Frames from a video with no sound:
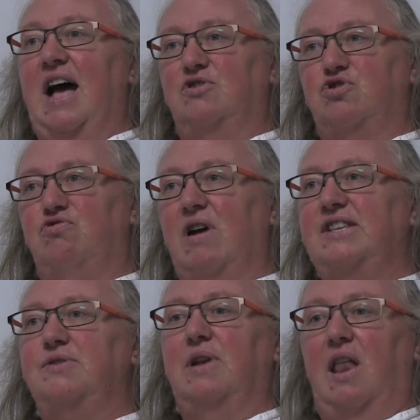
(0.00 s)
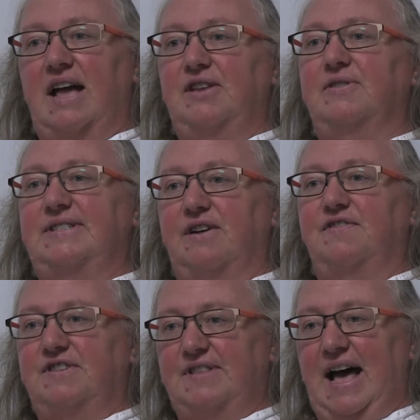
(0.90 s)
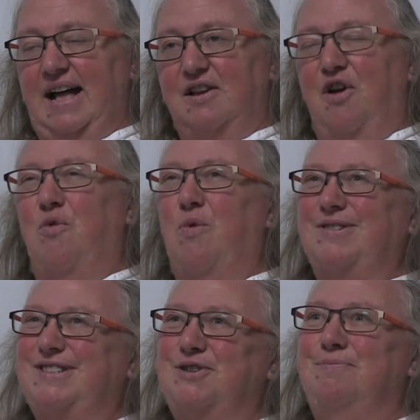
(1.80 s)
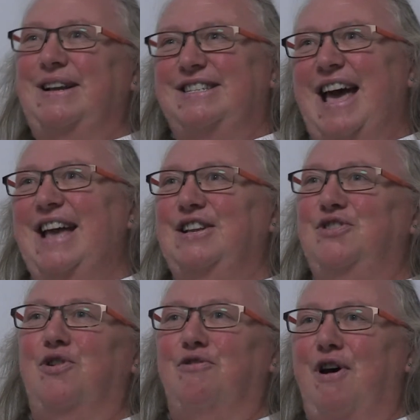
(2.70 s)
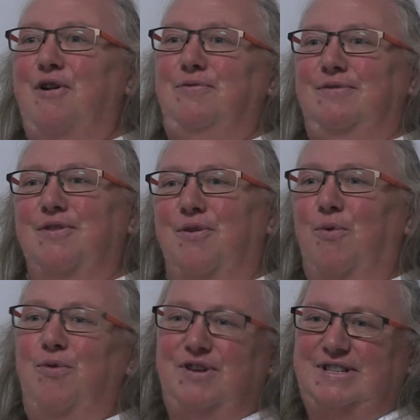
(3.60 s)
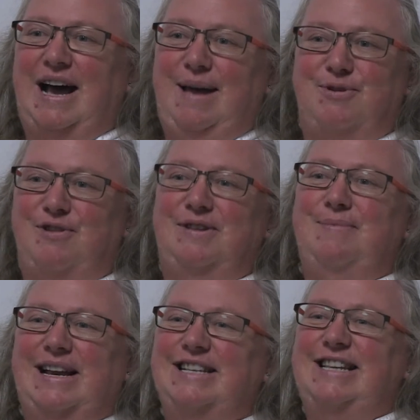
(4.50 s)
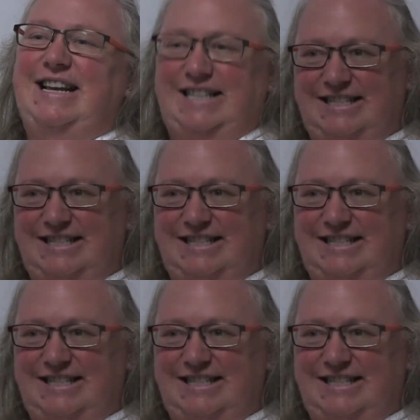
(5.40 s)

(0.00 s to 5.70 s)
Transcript: and try to align yourself to that while still maintaining your own author type credibility and